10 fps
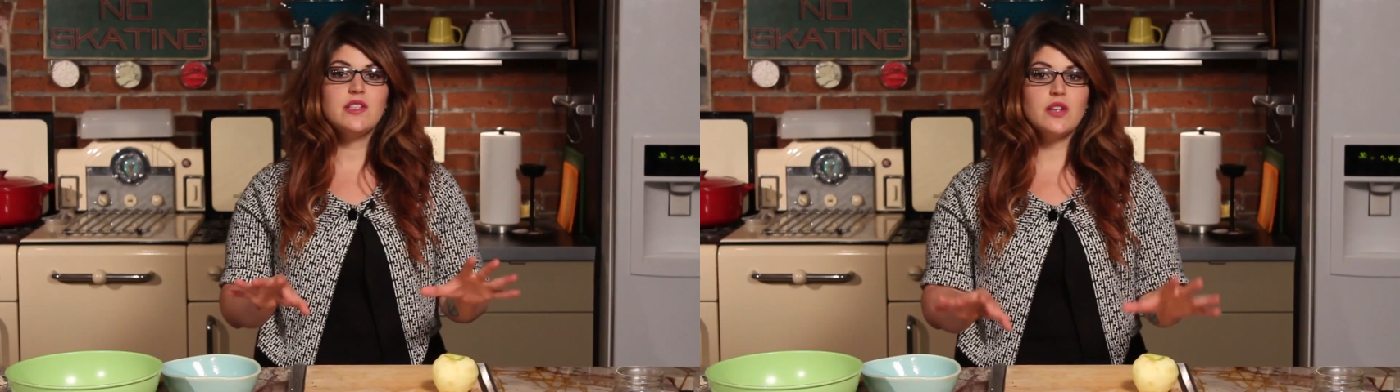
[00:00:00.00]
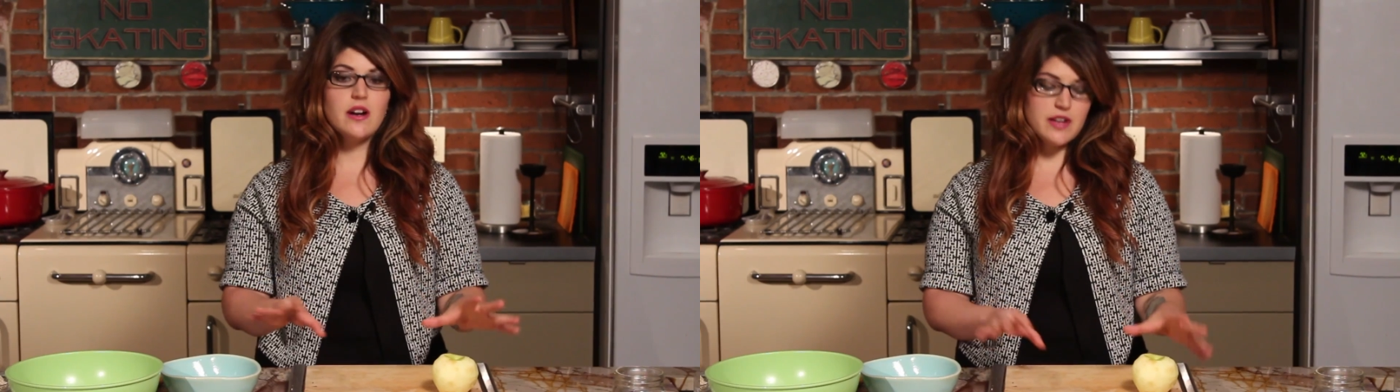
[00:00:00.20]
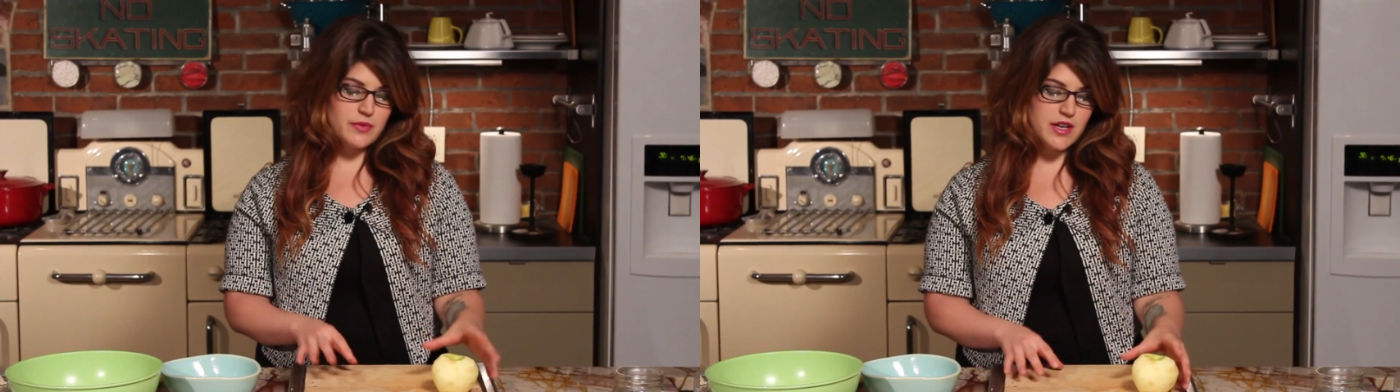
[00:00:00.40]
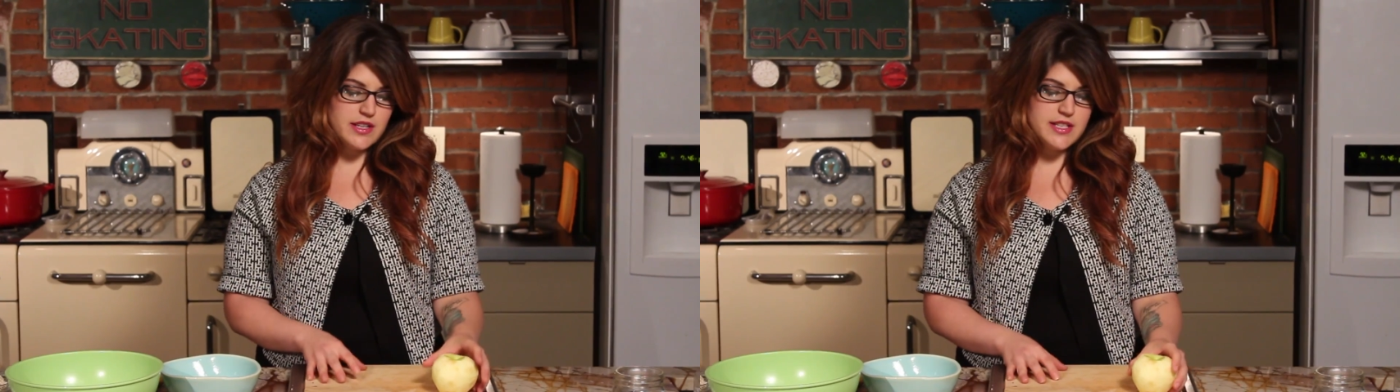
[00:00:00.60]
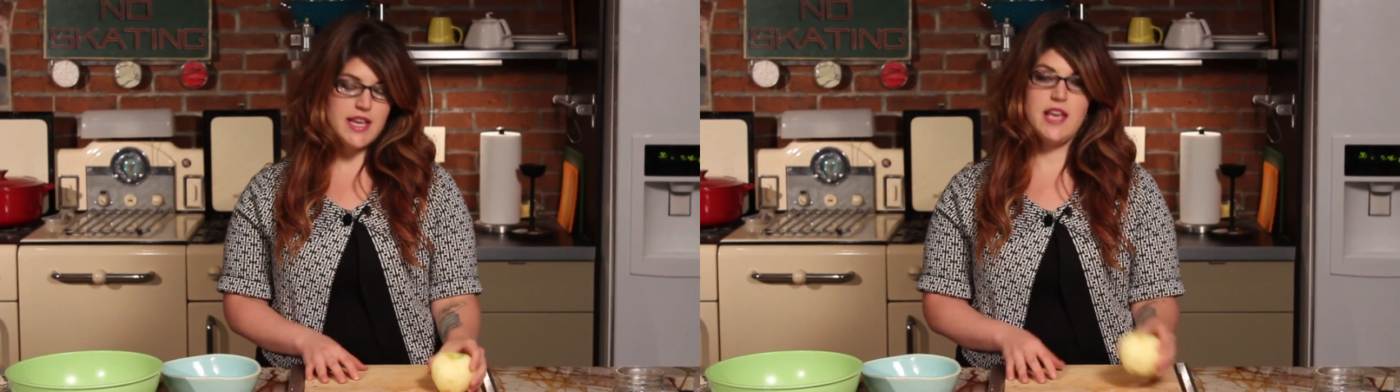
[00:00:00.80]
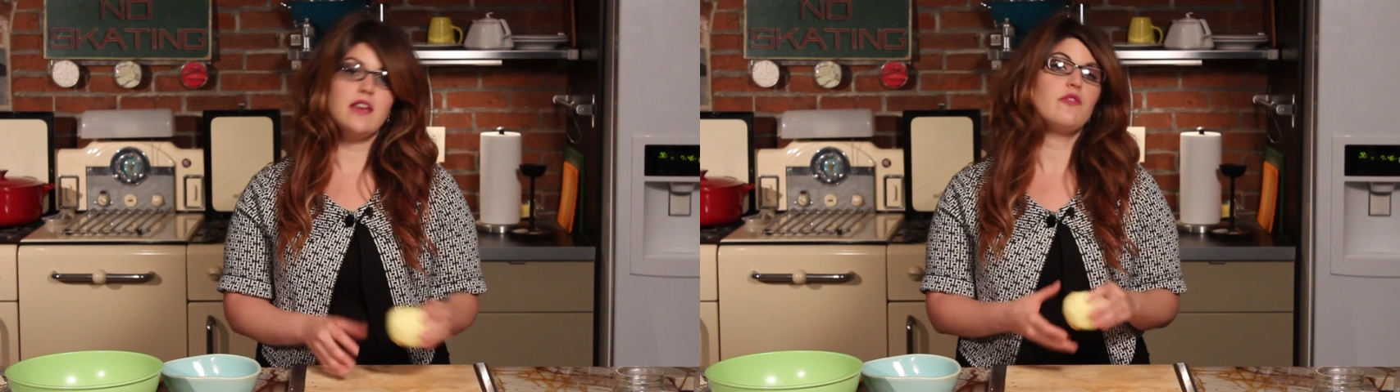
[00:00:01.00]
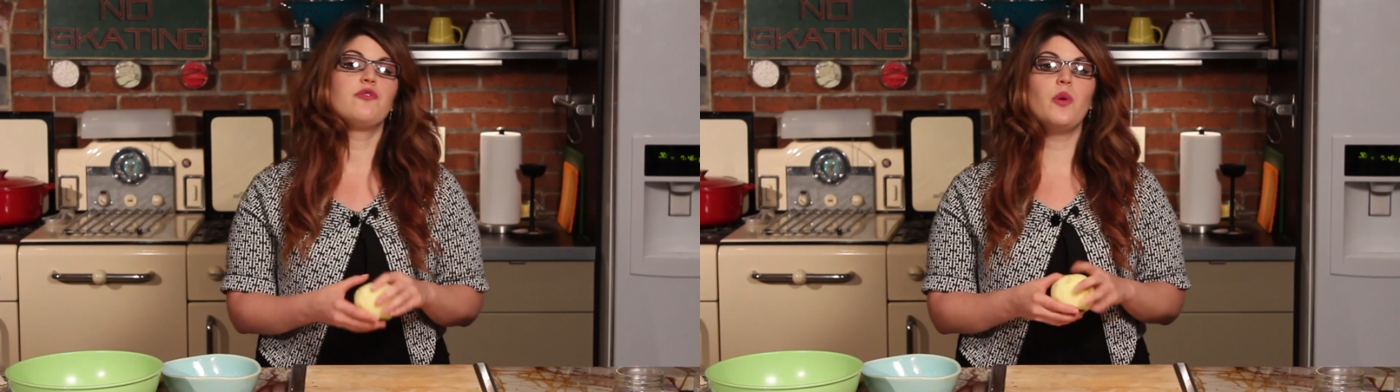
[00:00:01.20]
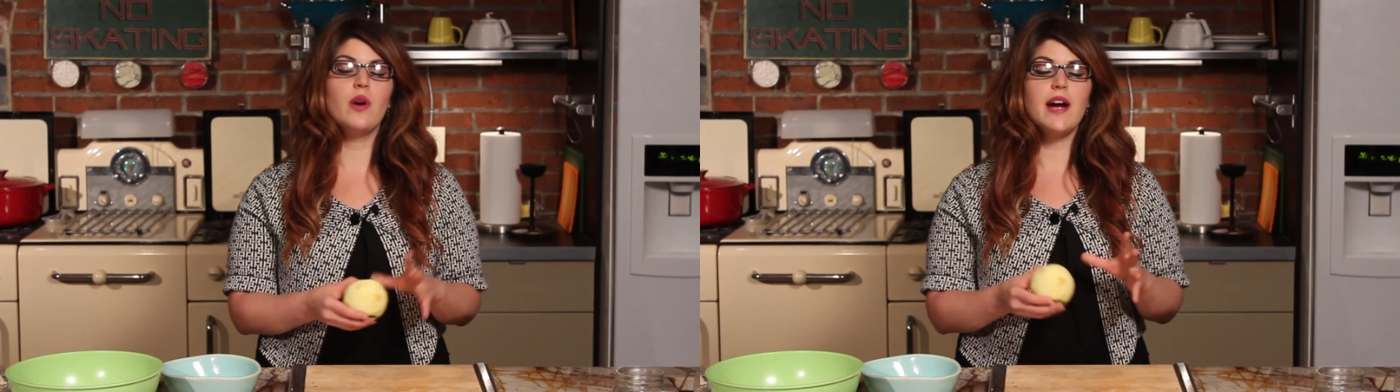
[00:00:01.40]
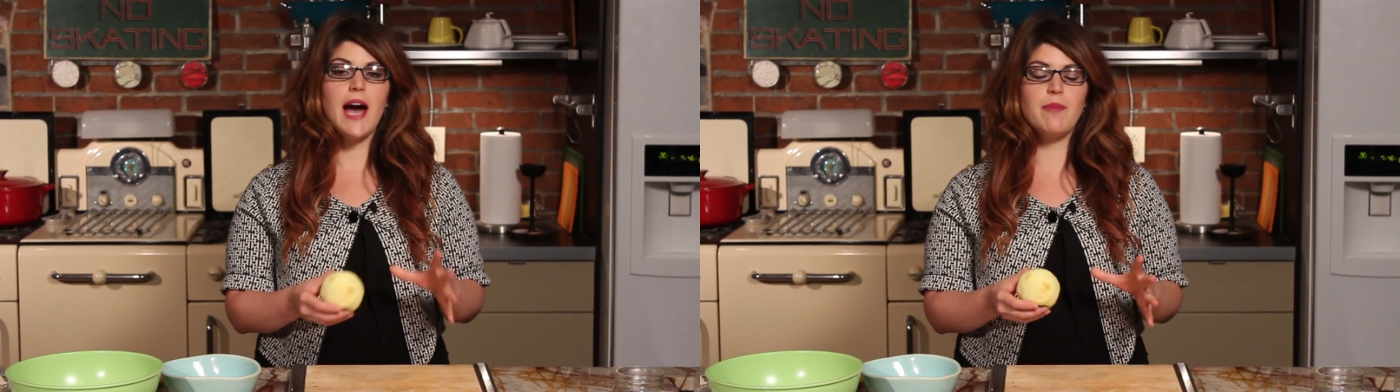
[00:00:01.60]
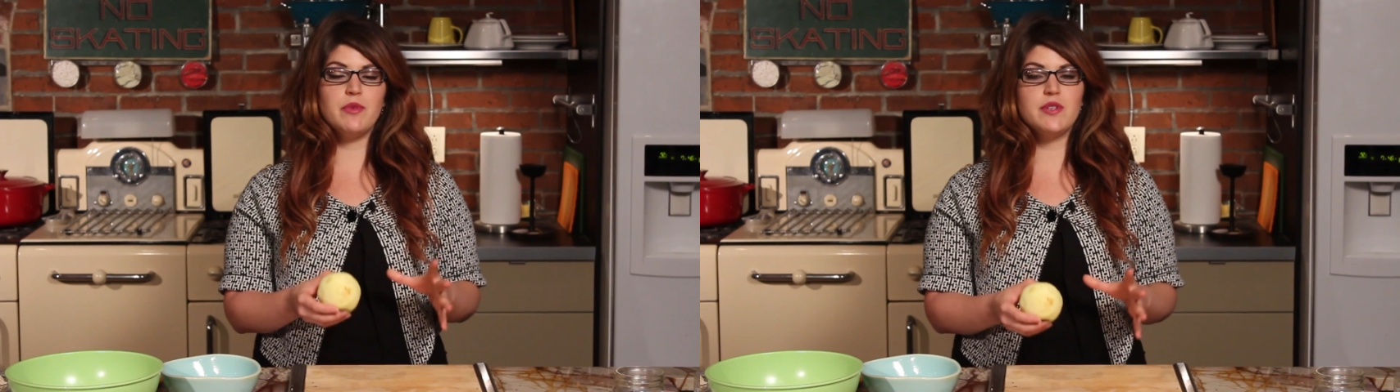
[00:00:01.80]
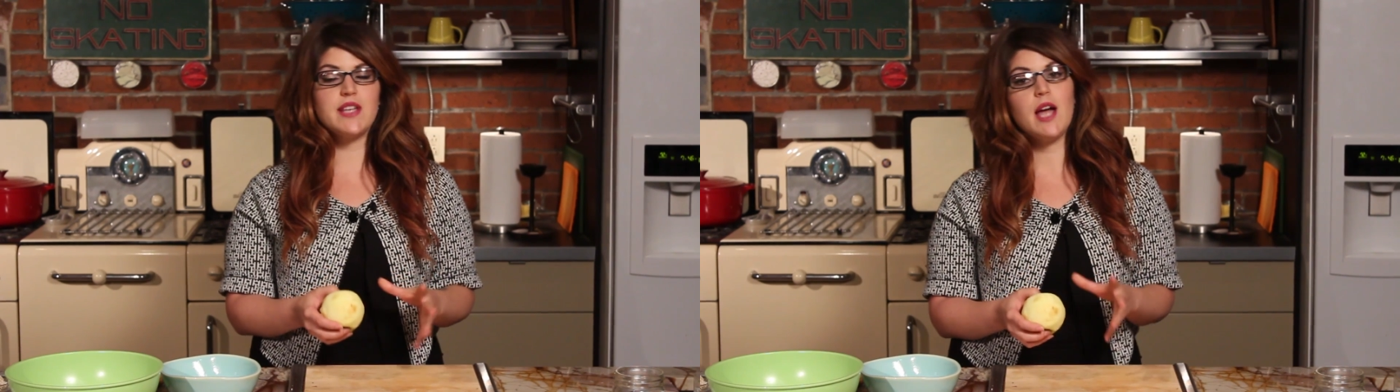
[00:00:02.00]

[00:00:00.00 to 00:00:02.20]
started, we're gonna take 4 apples.